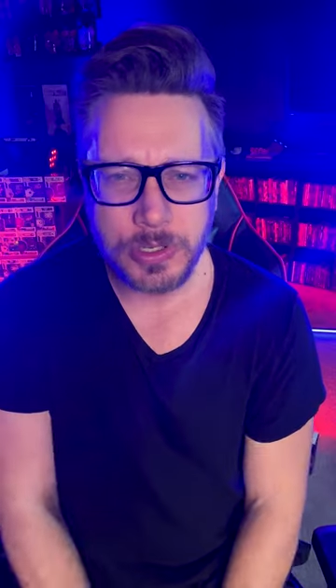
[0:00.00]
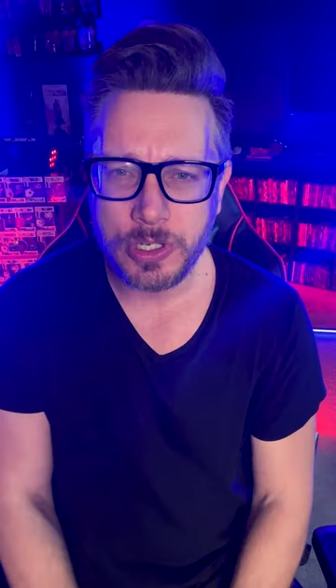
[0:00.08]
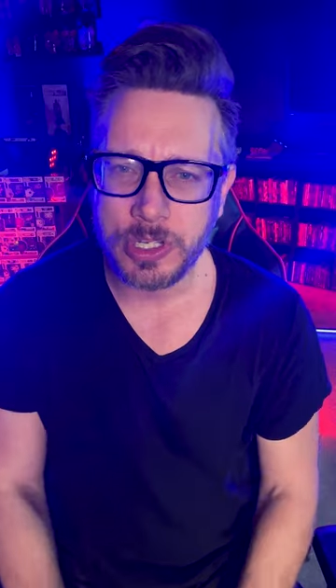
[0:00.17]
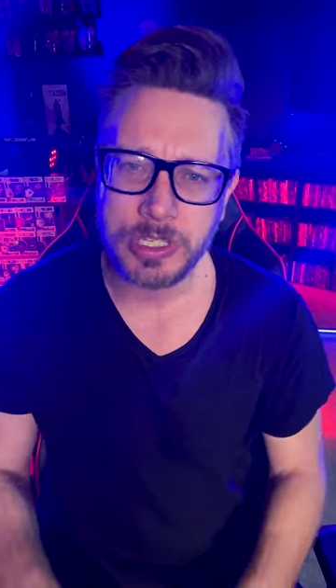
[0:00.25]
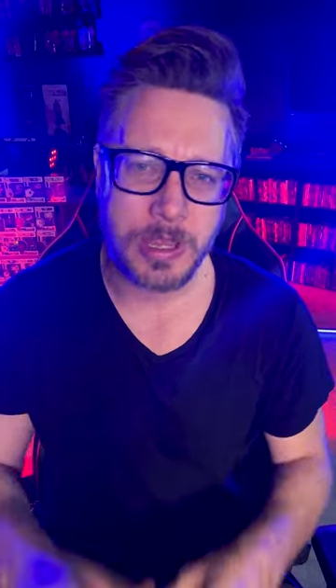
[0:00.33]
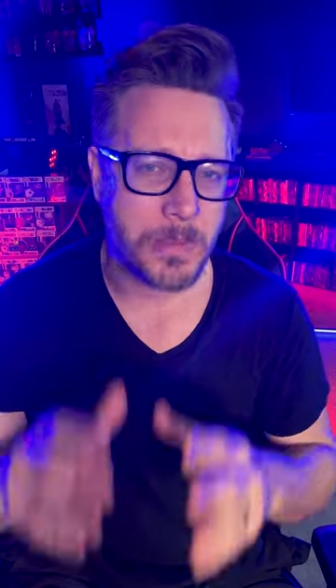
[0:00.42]

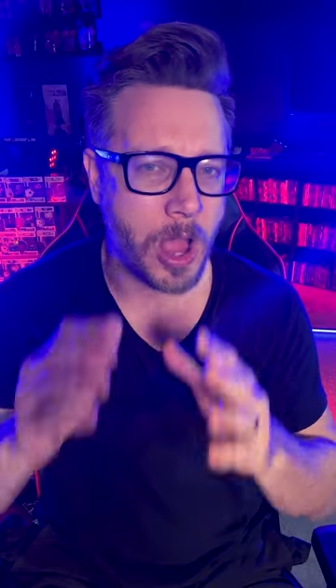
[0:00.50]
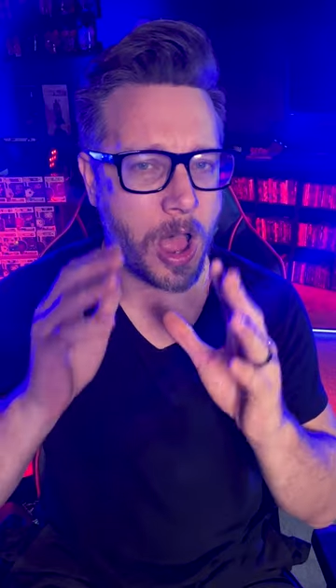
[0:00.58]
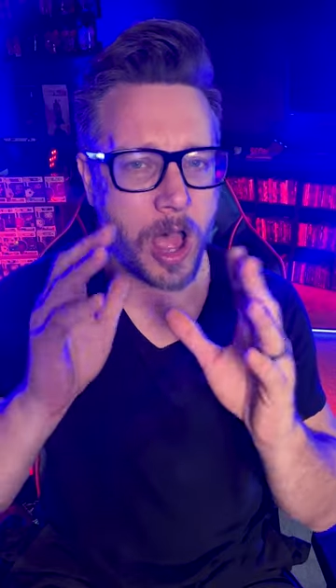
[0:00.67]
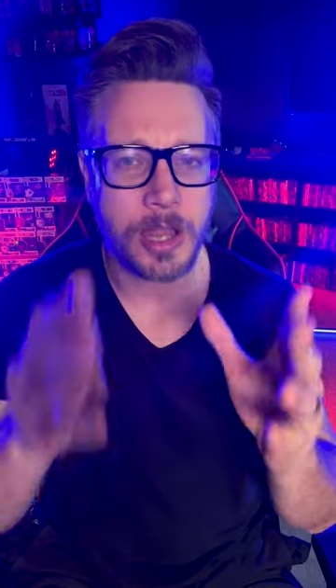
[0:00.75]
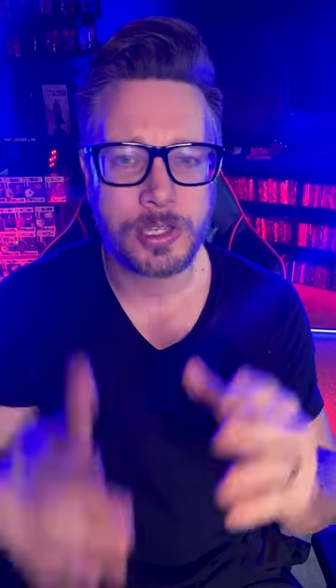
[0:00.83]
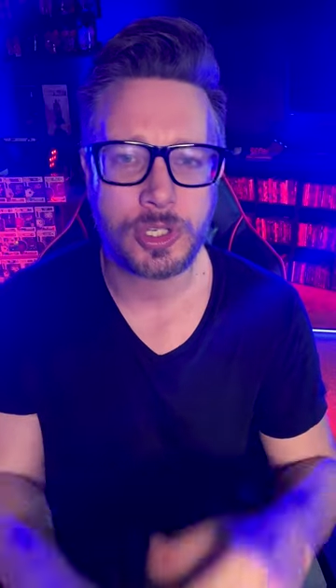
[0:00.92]
just some
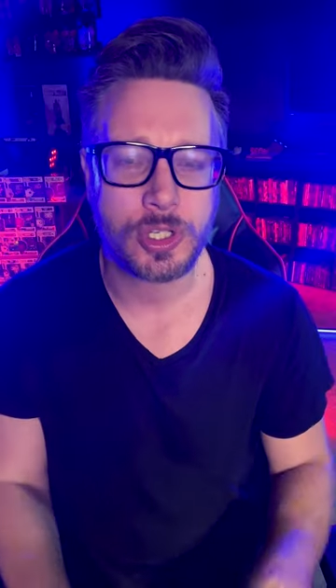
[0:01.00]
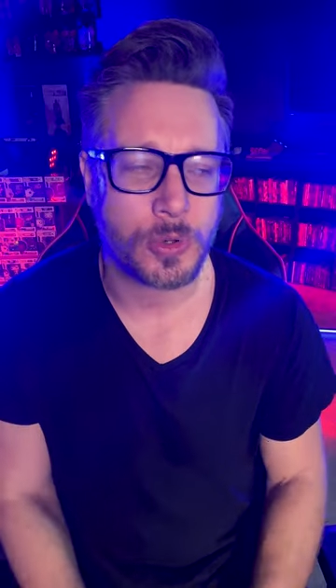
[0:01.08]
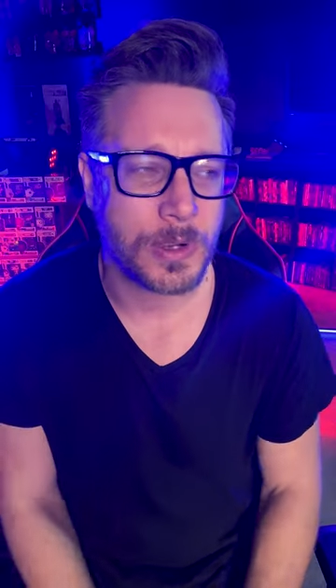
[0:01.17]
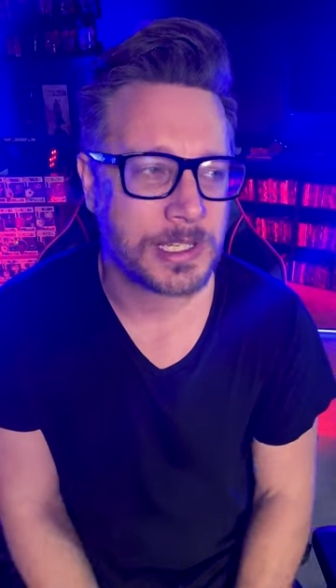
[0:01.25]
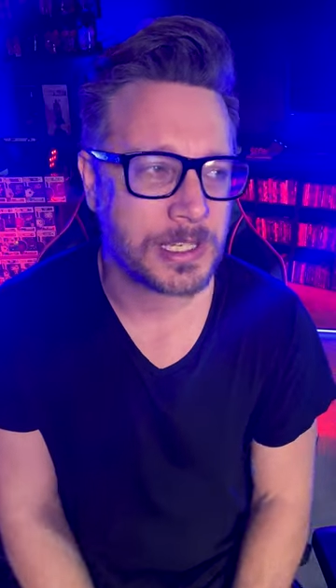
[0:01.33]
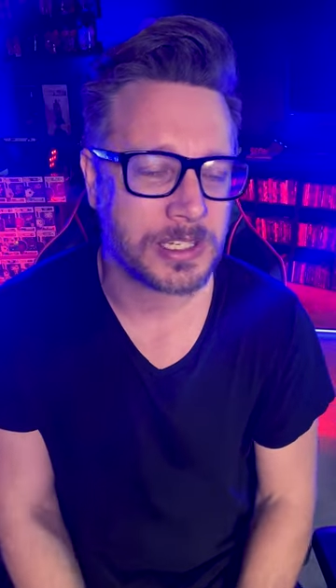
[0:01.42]
odd
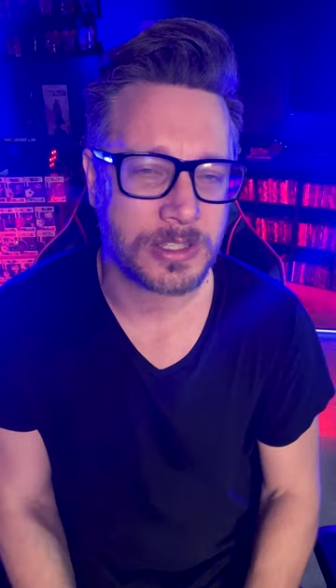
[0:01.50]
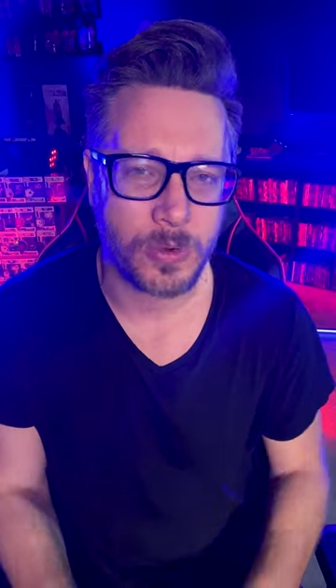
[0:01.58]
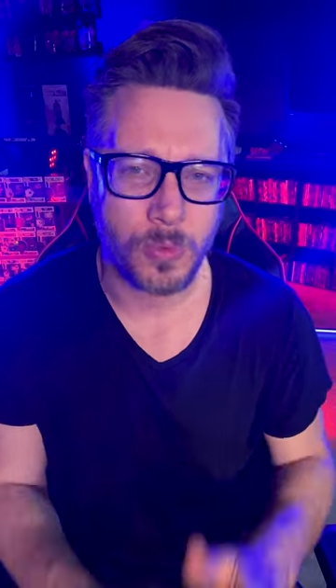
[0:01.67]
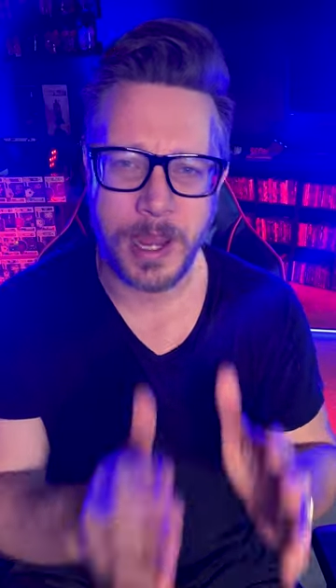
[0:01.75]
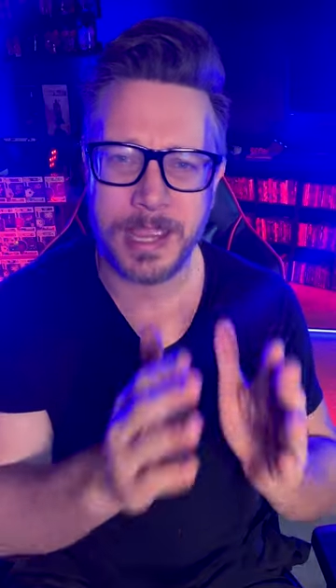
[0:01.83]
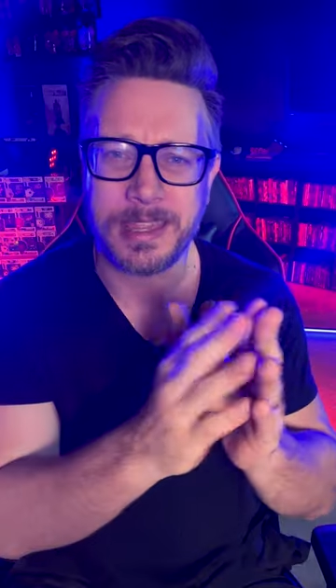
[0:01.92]
choices in the
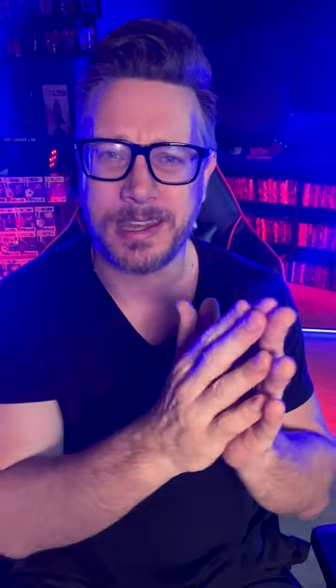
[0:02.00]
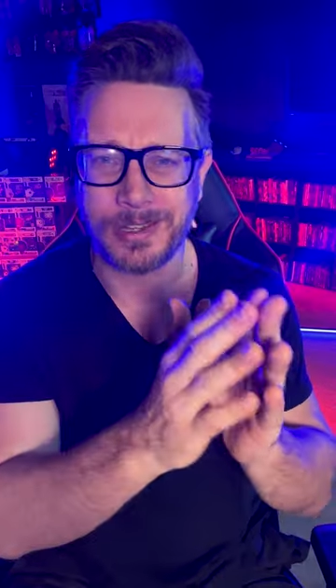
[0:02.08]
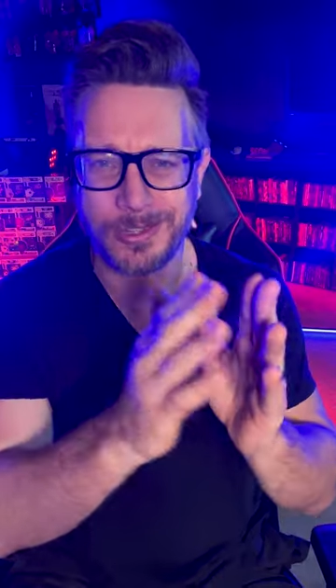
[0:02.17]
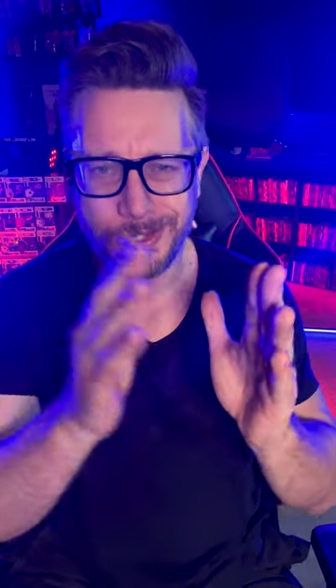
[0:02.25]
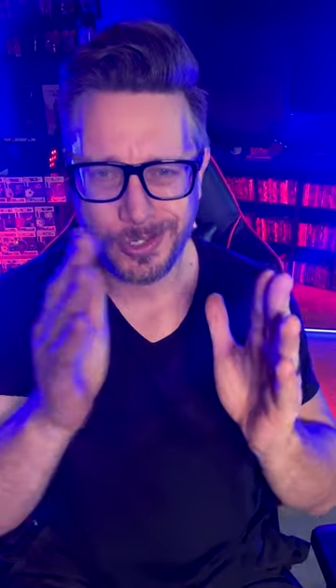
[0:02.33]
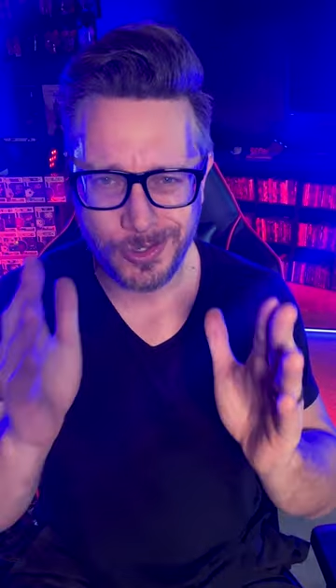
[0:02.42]
way that
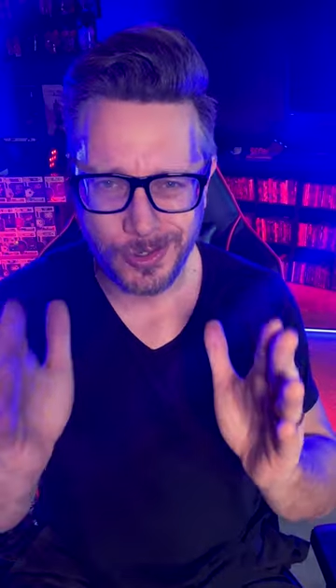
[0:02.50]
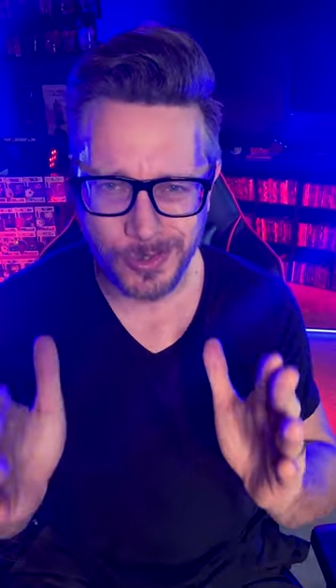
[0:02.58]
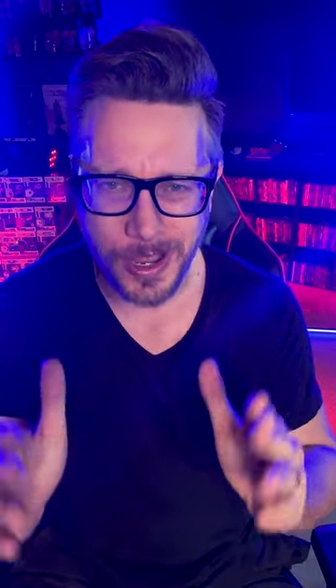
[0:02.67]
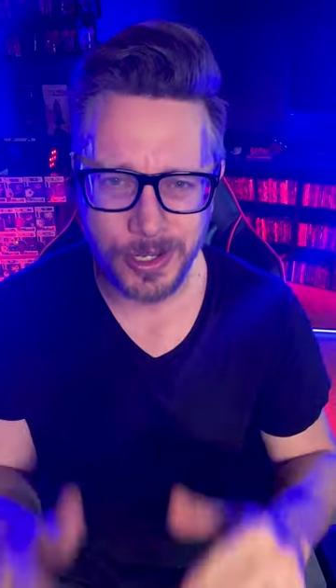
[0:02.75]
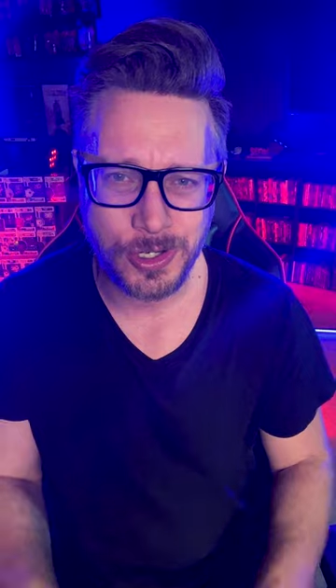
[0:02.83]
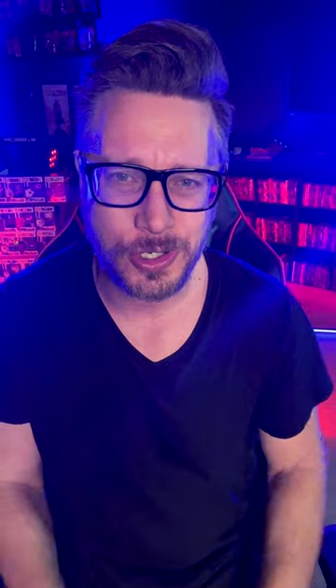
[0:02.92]
it's
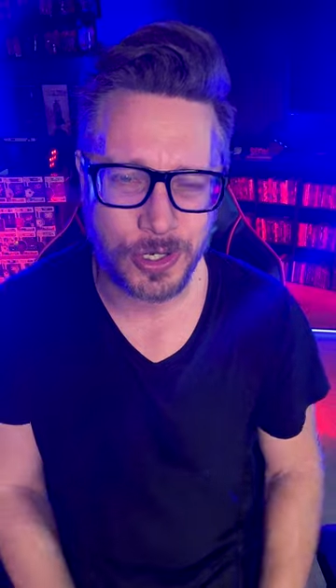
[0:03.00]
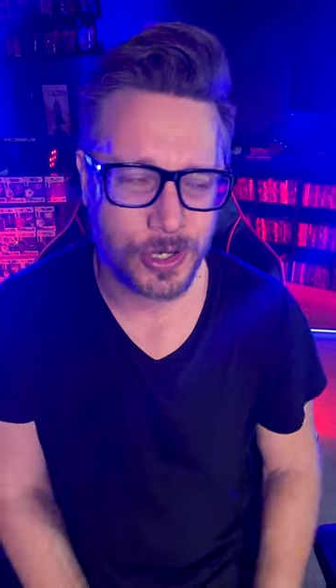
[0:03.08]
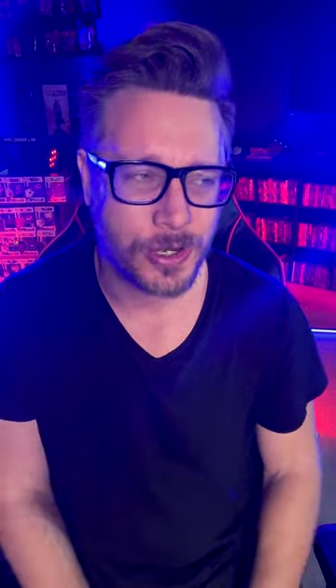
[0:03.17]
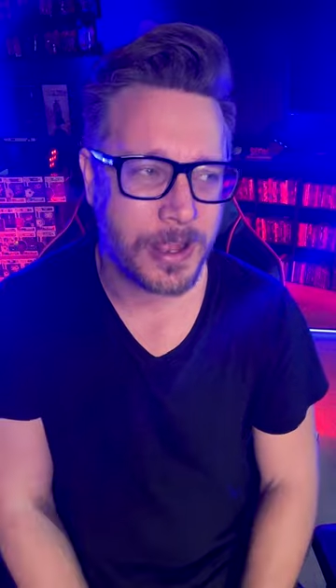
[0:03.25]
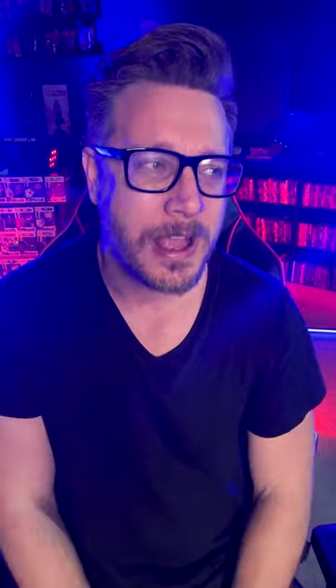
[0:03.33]
structured,